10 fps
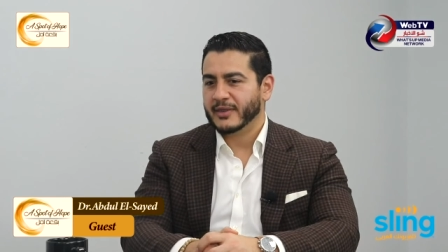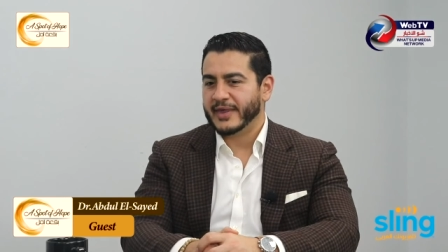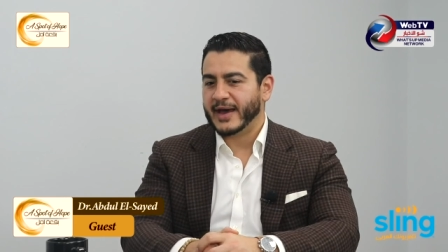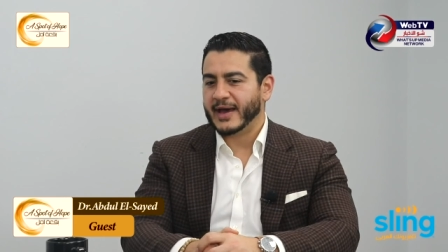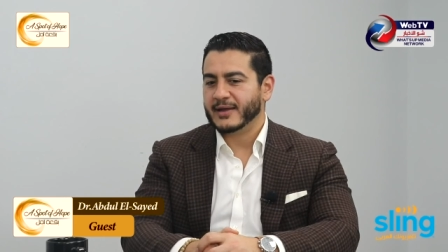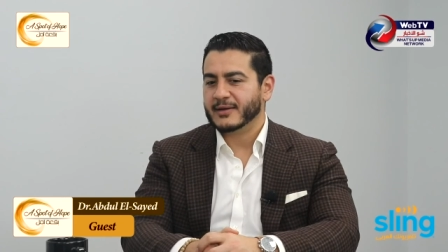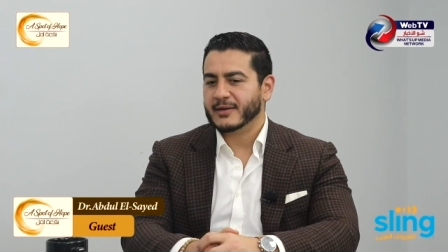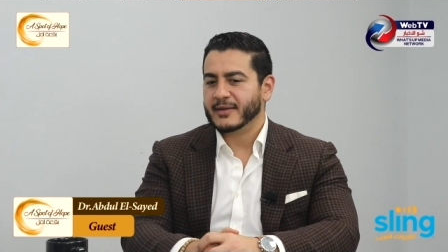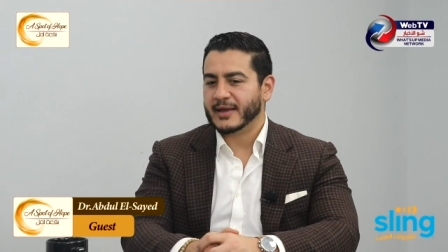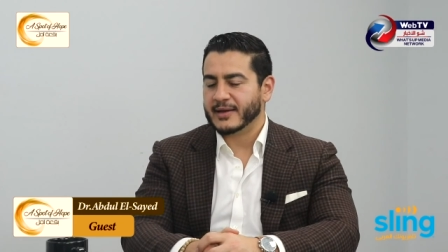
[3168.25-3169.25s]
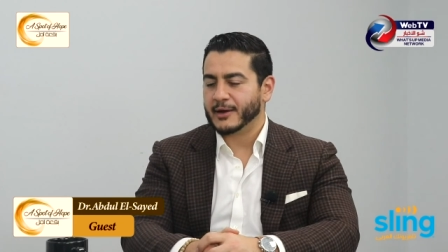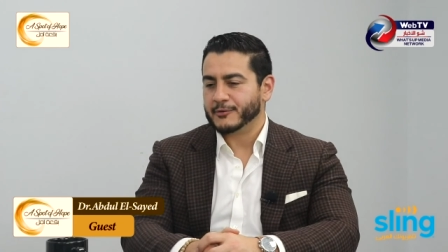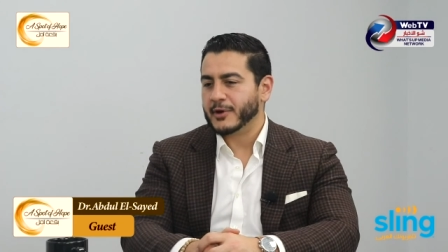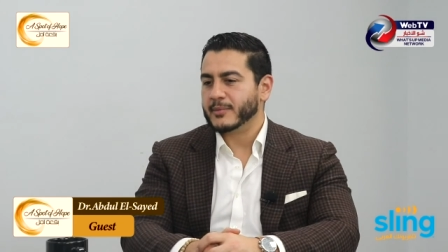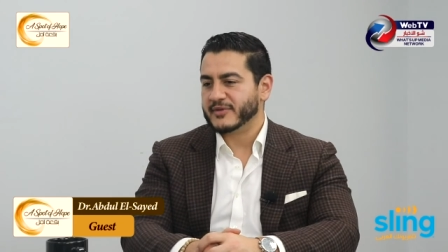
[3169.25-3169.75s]
that
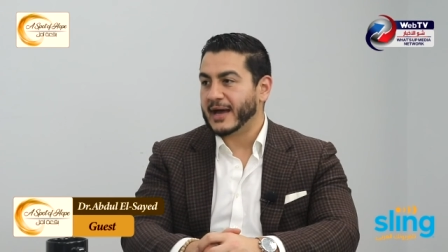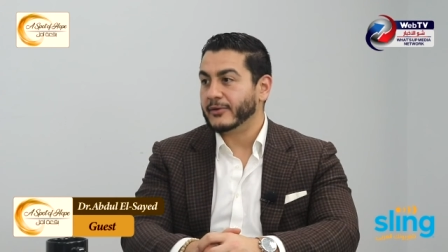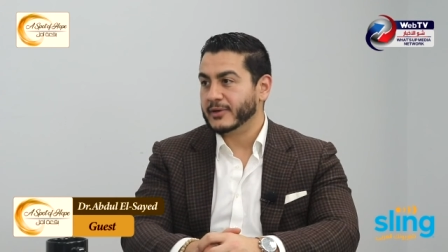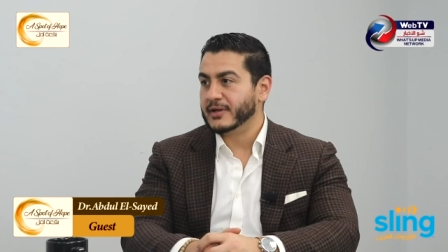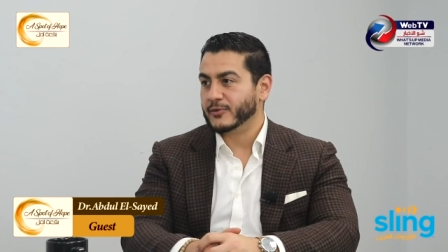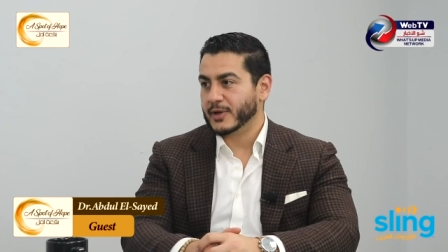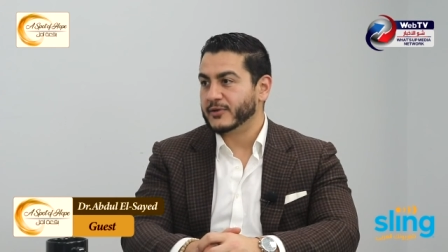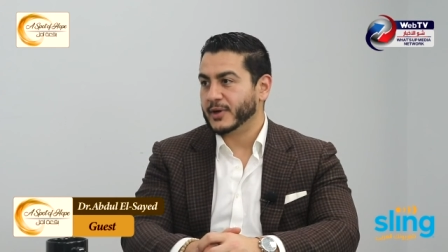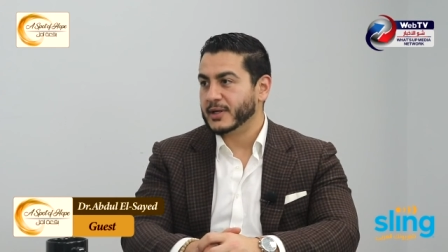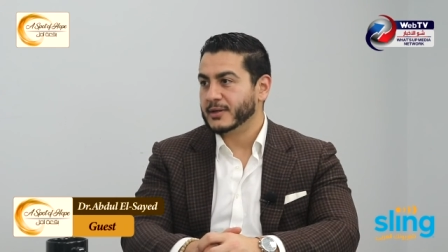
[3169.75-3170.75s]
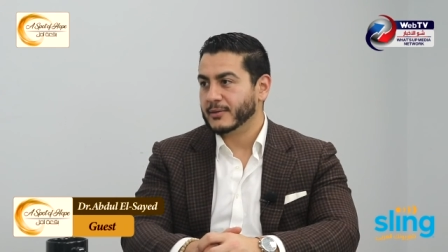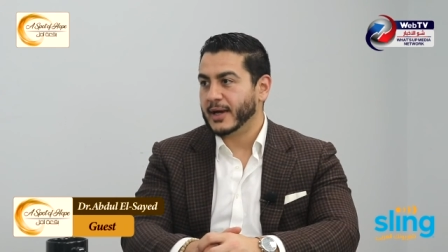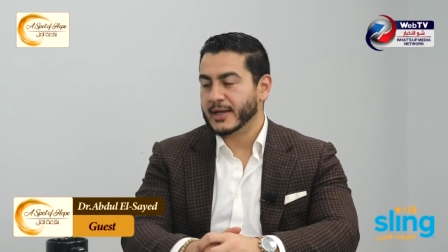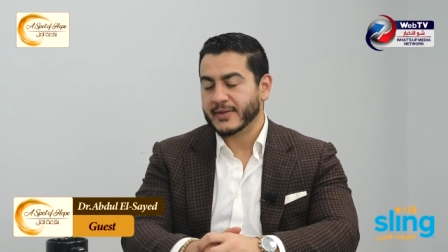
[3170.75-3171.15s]
Donald Trump is out in 2020, right?